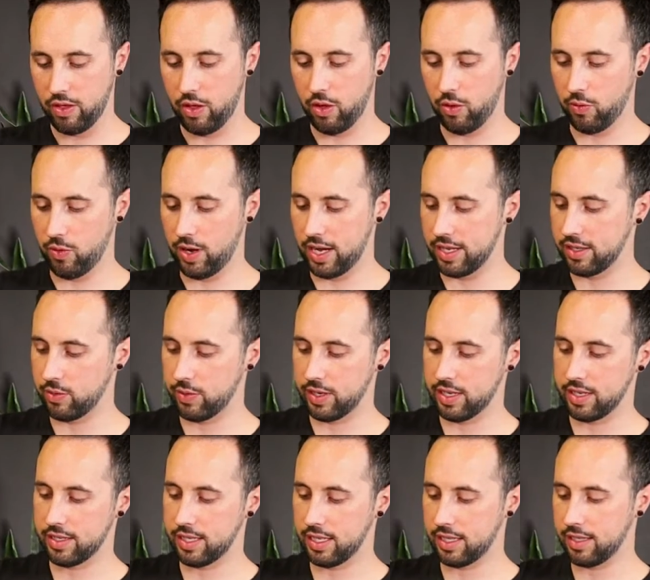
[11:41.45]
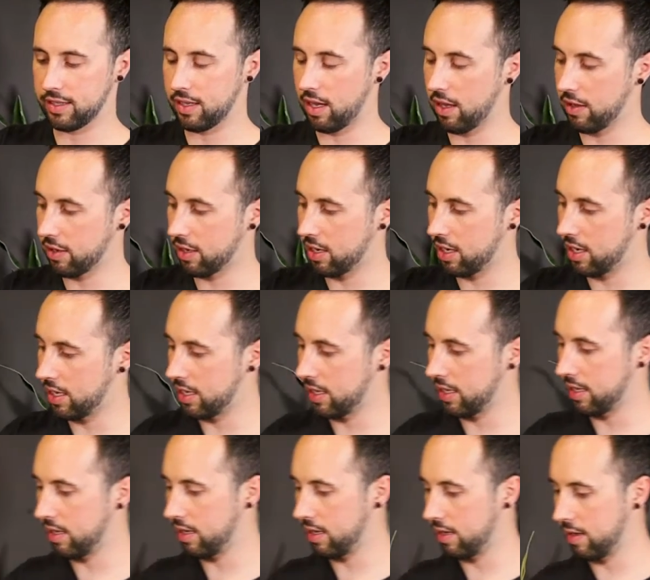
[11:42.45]
All right, so we're gonna stick this other
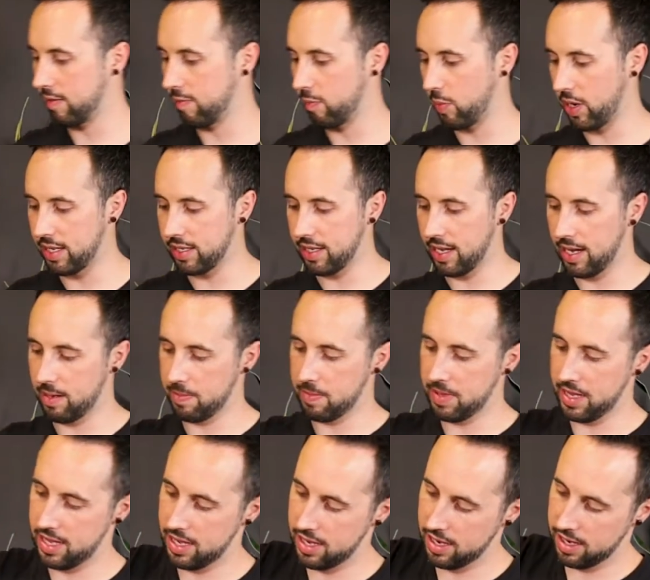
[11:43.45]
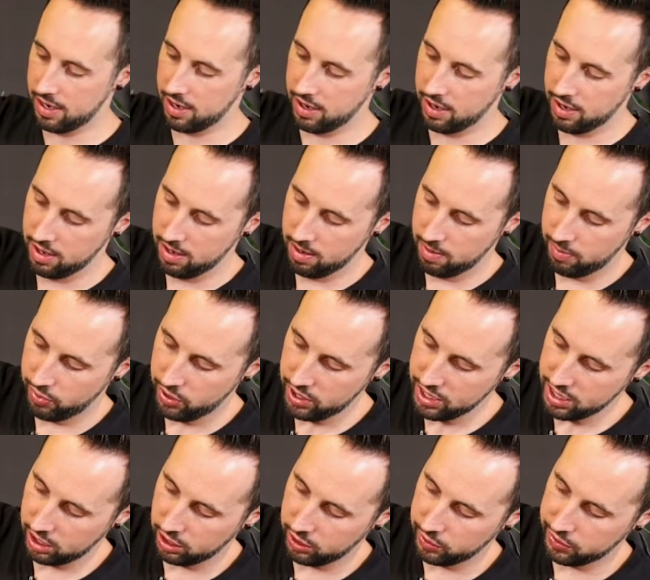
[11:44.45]
cutting of brantianum in pretty
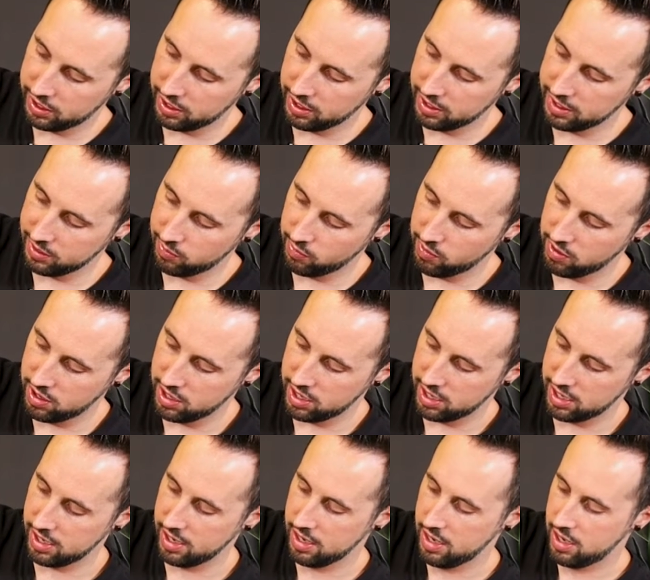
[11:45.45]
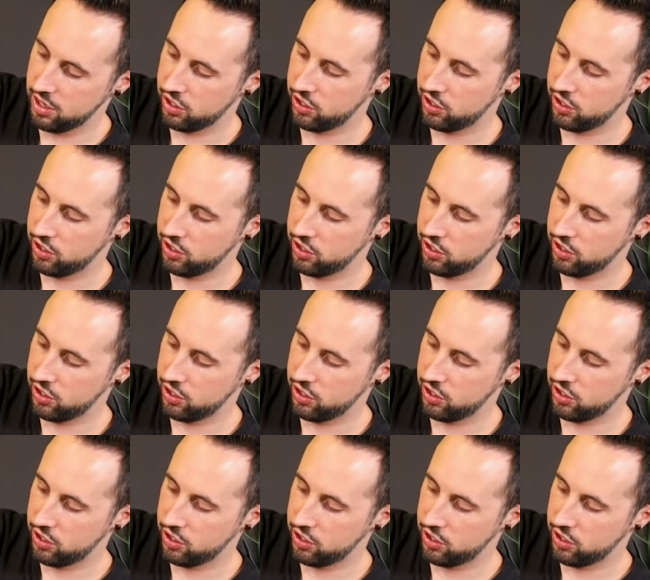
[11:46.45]
close to this one,